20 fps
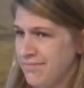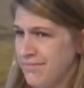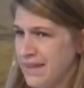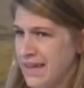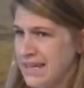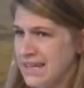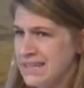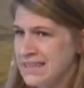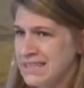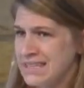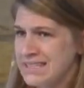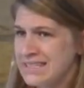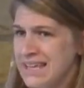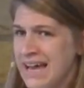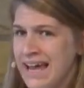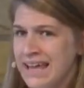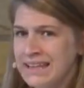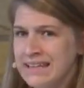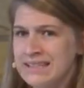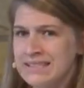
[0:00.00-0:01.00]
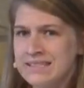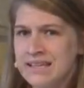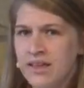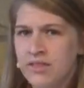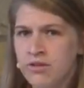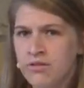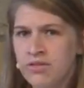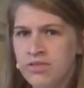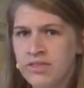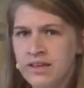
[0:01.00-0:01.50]
And in the silence,
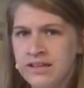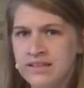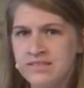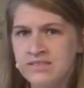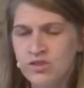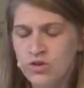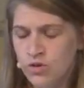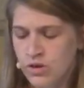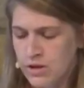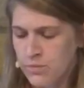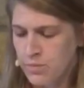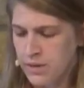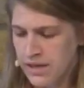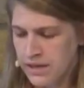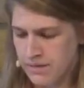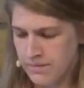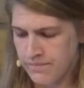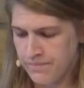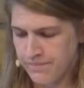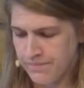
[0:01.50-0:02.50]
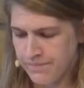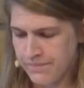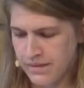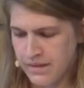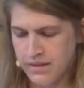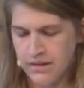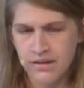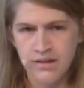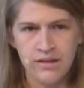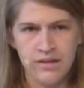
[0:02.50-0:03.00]
other things creep in,
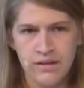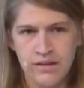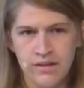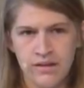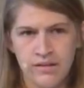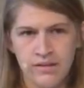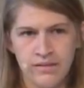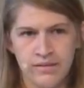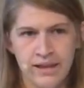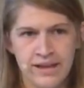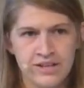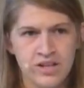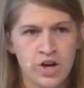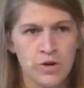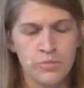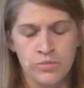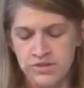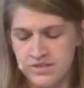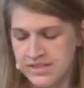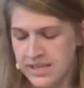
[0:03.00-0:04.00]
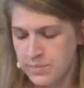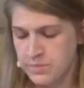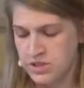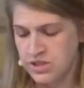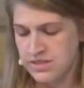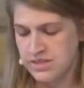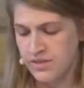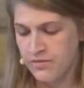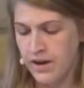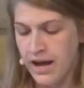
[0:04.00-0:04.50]
like our
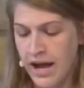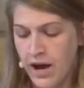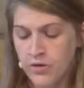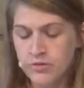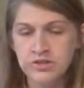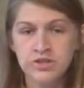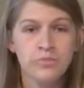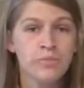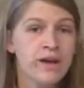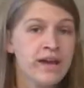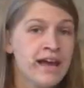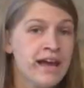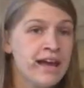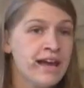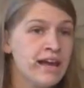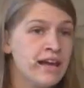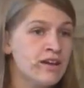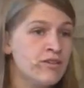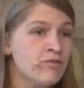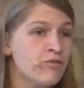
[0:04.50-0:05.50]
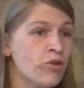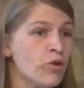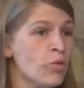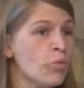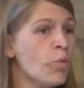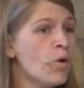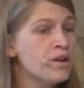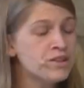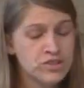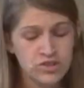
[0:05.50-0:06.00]
perceptions of how to behave or
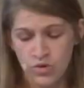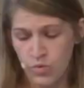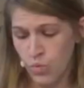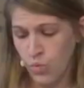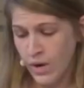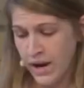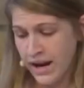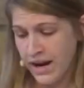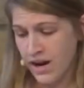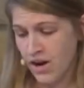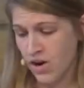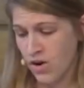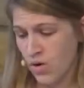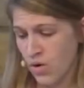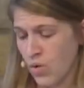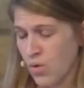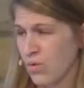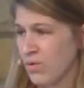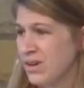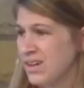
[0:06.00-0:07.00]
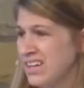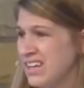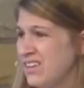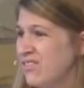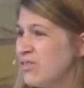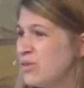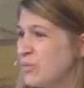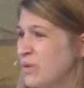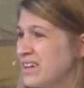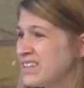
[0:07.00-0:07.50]
what to wear or
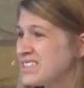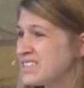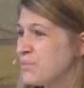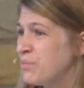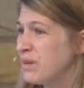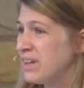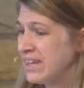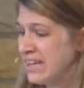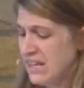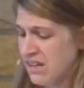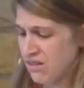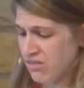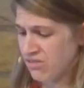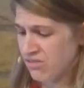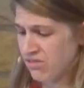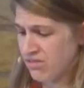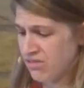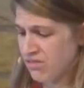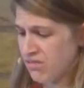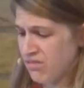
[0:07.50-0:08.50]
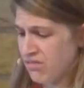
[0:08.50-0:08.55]
even what to believe.